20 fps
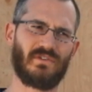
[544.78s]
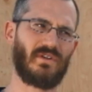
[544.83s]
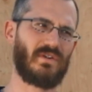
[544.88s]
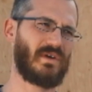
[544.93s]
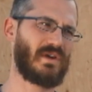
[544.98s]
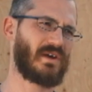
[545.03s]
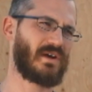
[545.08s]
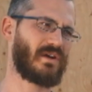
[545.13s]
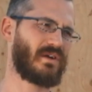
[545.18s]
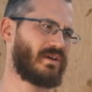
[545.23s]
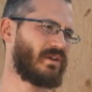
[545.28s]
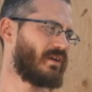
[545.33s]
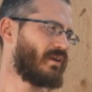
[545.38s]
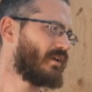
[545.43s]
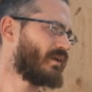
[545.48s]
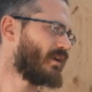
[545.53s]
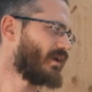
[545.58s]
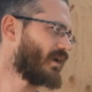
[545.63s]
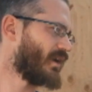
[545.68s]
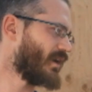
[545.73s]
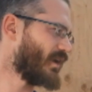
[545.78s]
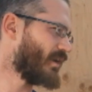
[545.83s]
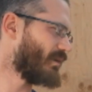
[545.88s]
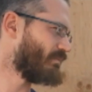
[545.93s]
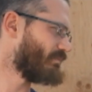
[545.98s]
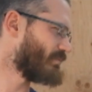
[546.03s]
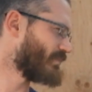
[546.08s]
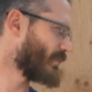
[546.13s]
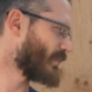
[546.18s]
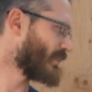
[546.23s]
too here
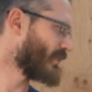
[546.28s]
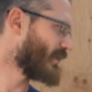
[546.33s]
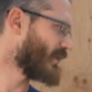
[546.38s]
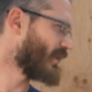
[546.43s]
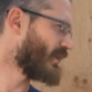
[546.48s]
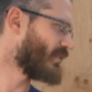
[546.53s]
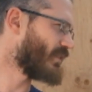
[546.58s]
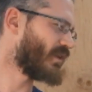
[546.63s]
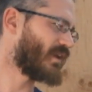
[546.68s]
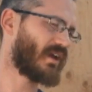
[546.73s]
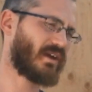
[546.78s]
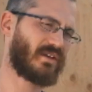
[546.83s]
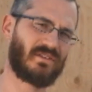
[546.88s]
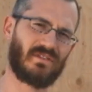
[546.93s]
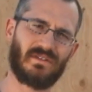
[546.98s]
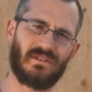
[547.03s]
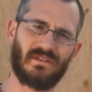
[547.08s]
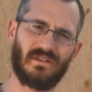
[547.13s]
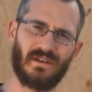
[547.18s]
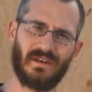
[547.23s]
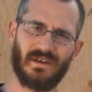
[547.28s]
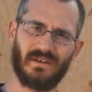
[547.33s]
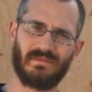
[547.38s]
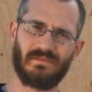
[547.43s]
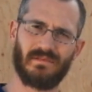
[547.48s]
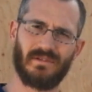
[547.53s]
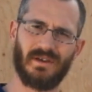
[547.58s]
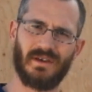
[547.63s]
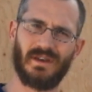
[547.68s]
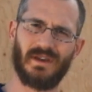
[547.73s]
um, in the next uh,
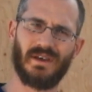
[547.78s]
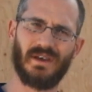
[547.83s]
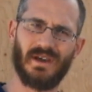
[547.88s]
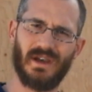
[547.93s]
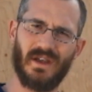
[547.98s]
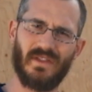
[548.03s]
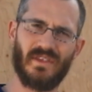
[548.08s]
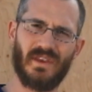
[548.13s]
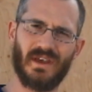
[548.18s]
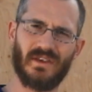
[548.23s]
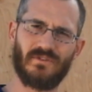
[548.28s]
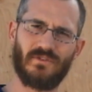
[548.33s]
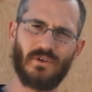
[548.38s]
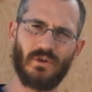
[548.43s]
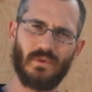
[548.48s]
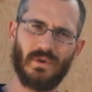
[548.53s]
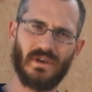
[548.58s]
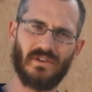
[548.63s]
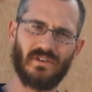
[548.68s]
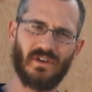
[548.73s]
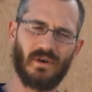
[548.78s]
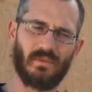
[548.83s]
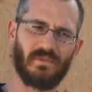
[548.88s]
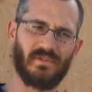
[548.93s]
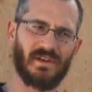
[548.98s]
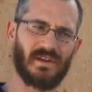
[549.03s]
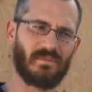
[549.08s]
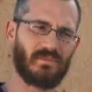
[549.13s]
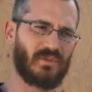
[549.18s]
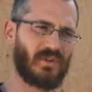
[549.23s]
in the next few weeks,
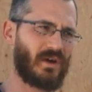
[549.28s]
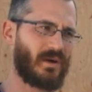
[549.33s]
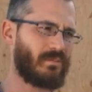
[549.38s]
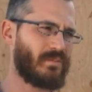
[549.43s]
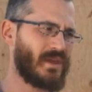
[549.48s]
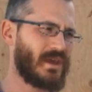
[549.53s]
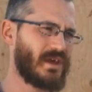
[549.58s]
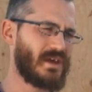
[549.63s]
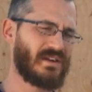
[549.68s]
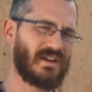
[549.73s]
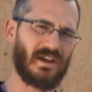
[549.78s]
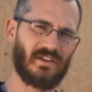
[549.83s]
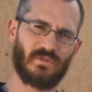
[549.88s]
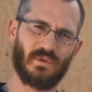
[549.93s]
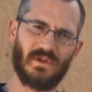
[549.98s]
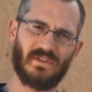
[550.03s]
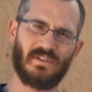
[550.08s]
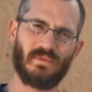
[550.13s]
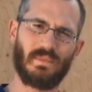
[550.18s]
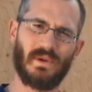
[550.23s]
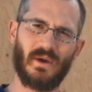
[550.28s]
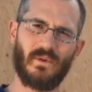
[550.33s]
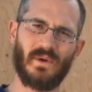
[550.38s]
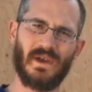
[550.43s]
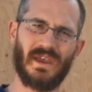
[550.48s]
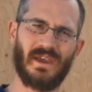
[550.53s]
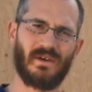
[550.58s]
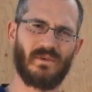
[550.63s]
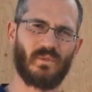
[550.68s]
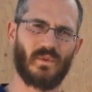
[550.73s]
hopefully. So next week's the big
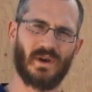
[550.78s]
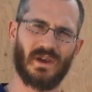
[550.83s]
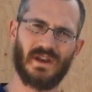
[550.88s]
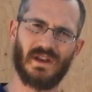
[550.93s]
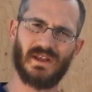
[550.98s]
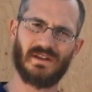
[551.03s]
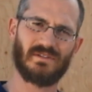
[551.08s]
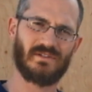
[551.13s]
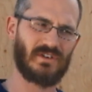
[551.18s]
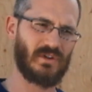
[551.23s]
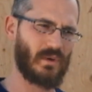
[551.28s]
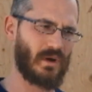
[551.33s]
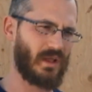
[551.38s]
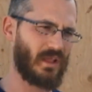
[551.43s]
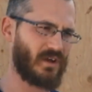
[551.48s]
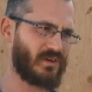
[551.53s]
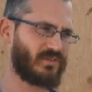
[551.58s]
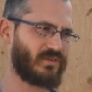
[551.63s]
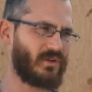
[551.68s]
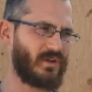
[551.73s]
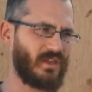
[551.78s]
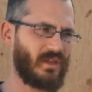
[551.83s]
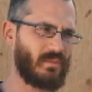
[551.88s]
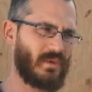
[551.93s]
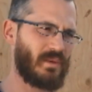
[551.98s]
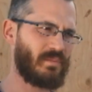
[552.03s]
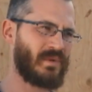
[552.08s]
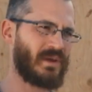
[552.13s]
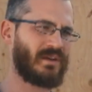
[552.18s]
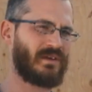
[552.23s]
week. We're going to do all our soil
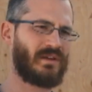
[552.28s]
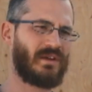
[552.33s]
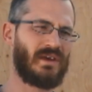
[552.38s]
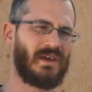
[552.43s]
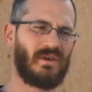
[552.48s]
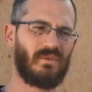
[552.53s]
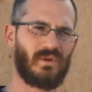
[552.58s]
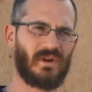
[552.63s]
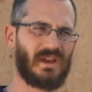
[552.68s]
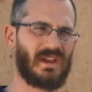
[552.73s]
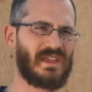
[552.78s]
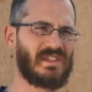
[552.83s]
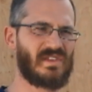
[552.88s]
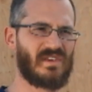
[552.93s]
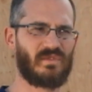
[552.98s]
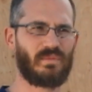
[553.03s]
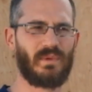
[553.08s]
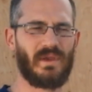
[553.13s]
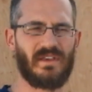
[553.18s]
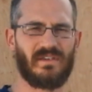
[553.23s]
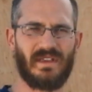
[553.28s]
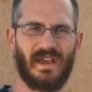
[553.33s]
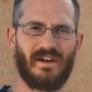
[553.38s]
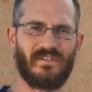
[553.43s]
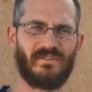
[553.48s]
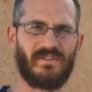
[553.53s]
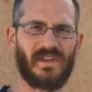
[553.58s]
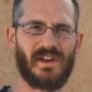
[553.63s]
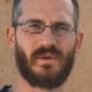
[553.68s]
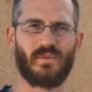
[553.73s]
amendment. We're going to get this place
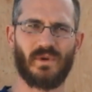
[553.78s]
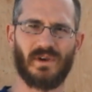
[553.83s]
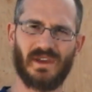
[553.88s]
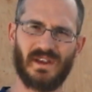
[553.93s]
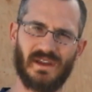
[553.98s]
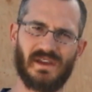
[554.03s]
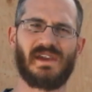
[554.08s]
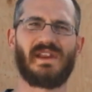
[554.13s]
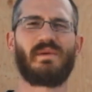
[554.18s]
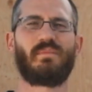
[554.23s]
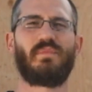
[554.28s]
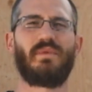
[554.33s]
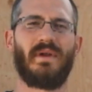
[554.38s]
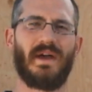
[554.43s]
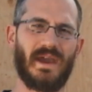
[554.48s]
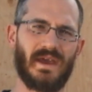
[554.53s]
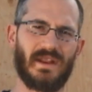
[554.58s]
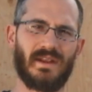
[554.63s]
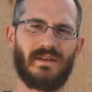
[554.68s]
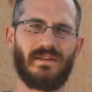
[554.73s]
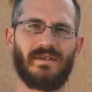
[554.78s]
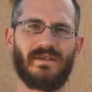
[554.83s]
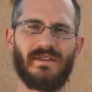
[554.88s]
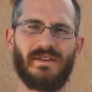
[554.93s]
outfitted, and we're going to get it planted.